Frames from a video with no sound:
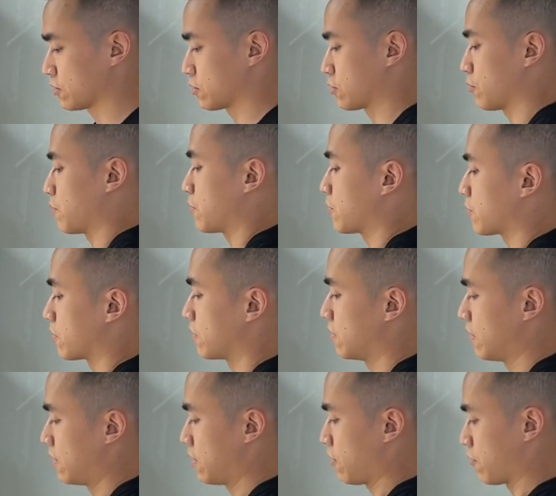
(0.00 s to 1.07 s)
So when you're
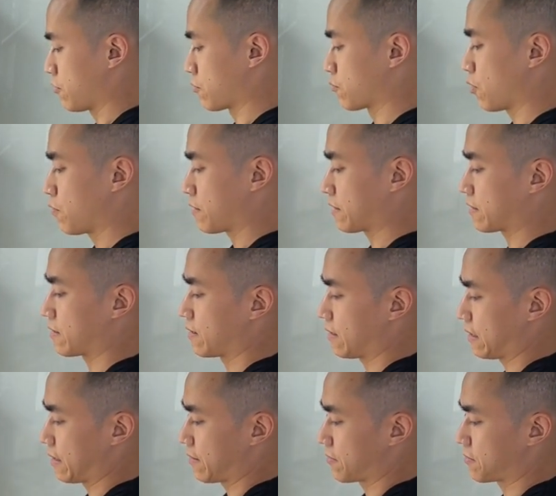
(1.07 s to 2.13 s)
rowing,
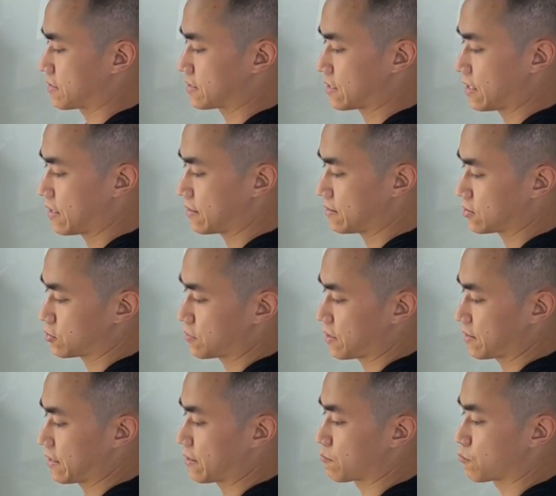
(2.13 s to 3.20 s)
they're designed so that
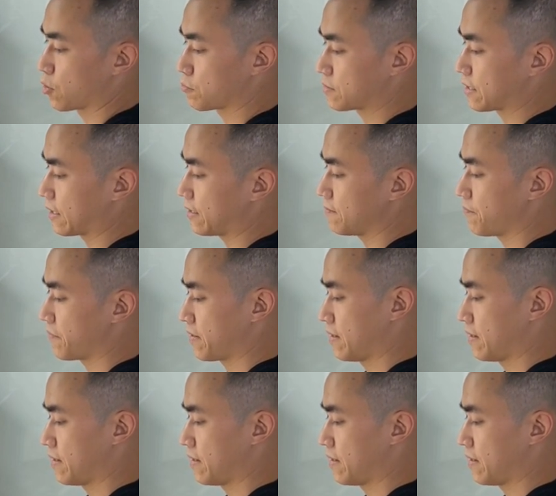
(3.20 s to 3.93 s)
they can rotate,